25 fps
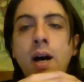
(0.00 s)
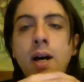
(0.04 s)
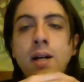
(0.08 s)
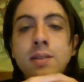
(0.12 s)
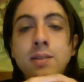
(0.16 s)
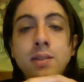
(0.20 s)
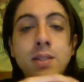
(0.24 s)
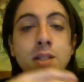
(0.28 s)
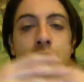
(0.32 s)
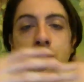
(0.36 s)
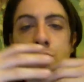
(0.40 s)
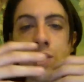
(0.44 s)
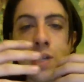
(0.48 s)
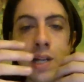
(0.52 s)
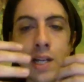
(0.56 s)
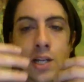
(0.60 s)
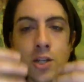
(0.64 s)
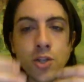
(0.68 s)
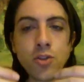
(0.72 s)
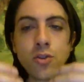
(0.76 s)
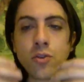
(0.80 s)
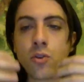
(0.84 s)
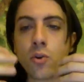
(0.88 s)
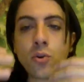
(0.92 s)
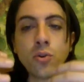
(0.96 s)

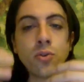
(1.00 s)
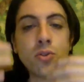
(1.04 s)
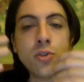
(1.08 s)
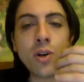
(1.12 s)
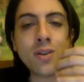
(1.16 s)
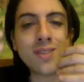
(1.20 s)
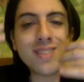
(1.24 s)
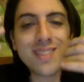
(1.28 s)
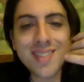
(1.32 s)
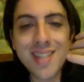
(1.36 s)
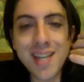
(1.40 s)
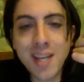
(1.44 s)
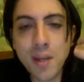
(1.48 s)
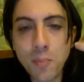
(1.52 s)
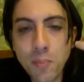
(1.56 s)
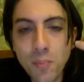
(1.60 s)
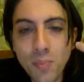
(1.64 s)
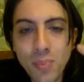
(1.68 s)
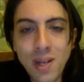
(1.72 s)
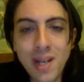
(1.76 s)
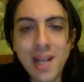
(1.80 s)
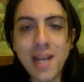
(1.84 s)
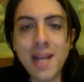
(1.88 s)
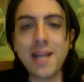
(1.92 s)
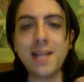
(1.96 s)
Distillation could not take
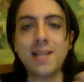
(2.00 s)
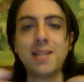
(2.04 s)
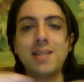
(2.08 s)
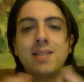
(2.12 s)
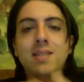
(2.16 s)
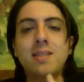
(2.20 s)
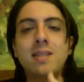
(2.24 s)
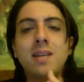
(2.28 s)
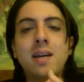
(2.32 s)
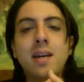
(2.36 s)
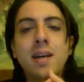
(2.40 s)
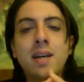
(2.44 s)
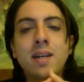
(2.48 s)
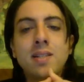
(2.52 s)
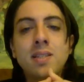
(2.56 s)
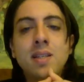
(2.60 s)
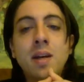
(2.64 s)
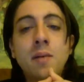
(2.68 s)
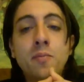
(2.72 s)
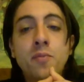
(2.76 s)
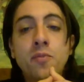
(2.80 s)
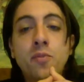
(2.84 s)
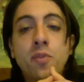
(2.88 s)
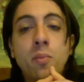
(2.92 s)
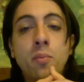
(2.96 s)
place
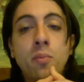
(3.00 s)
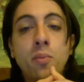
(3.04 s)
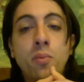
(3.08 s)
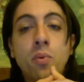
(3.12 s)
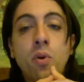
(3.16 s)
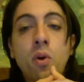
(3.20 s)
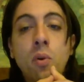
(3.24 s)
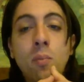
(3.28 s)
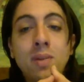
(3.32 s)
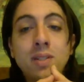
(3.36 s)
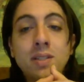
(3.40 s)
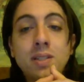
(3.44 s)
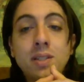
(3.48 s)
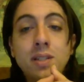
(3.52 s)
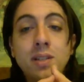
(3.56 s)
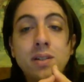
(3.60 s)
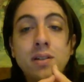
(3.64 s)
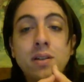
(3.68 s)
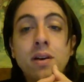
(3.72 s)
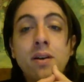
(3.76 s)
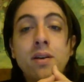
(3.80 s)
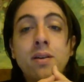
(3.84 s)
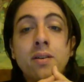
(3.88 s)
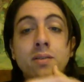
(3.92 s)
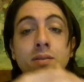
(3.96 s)
except from raw
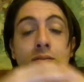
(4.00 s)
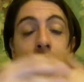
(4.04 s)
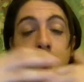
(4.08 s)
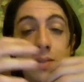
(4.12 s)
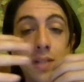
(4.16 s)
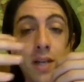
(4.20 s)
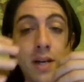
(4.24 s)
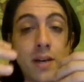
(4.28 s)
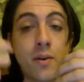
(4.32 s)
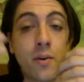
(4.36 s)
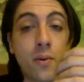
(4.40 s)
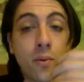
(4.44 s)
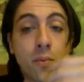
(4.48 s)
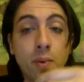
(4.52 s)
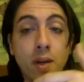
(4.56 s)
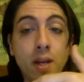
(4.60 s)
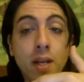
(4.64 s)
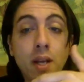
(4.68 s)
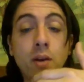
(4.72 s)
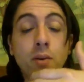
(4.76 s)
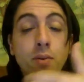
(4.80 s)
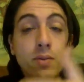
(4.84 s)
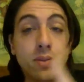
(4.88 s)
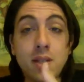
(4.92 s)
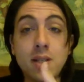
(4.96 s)
material that
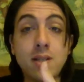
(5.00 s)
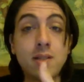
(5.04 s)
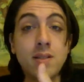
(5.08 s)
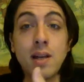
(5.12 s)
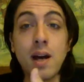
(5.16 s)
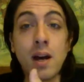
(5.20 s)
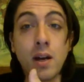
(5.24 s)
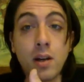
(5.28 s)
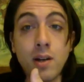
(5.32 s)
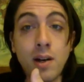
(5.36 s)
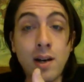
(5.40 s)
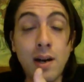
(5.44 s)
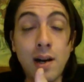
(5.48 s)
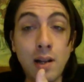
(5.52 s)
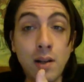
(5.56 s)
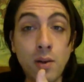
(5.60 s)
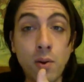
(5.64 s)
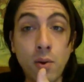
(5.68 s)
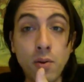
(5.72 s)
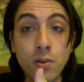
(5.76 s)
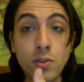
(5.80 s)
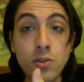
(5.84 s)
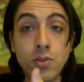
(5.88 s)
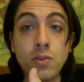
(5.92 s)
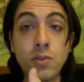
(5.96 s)
already contains
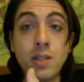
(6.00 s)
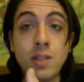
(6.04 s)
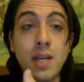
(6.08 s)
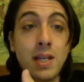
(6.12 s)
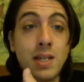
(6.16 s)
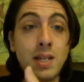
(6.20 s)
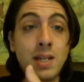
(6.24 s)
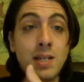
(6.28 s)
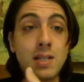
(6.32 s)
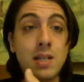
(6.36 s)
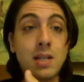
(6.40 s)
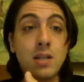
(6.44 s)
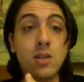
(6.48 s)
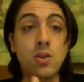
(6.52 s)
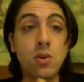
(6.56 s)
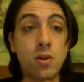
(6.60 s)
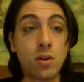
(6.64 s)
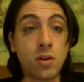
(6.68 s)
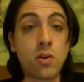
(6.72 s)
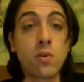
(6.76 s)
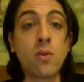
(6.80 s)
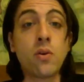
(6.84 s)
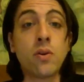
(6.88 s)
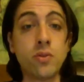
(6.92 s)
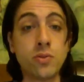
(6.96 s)
alcohol. So the idea is that
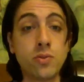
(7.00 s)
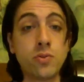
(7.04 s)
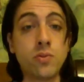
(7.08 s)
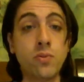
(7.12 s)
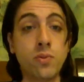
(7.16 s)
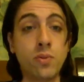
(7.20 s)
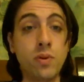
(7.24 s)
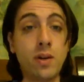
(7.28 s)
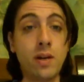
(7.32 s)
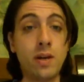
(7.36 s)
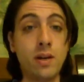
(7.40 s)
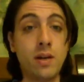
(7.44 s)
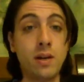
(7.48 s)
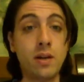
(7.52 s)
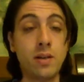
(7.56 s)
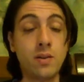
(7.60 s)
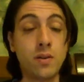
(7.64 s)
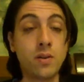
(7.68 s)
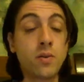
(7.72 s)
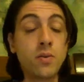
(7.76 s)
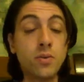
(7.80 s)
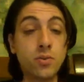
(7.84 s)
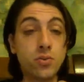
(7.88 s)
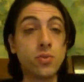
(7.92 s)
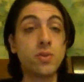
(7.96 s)
you're going to
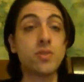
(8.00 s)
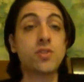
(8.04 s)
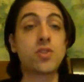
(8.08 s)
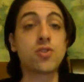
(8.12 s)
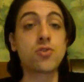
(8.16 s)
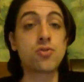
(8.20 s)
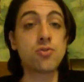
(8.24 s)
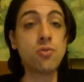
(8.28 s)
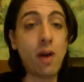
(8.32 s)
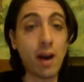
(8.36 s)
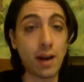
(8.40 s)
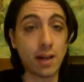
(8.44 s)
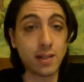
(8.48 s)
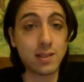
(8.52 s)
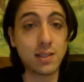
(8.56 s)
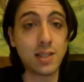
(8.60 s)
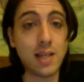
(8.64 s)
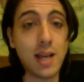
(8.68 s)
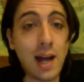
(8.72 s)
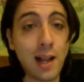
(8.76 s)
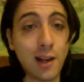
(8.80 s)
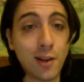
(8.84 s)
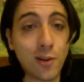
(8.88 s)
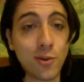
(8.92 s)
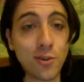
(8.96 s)
extract
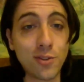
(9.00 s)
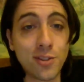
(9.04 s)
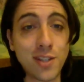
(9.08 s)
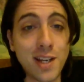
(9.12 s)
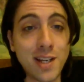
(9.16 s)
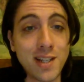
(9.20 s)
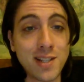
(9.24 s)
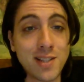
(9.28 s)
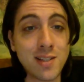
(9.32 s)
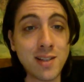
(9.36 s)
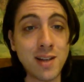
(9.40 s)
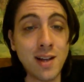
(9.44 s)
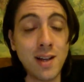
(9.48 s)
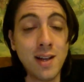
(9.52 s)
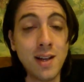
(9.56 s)
the alcohol that is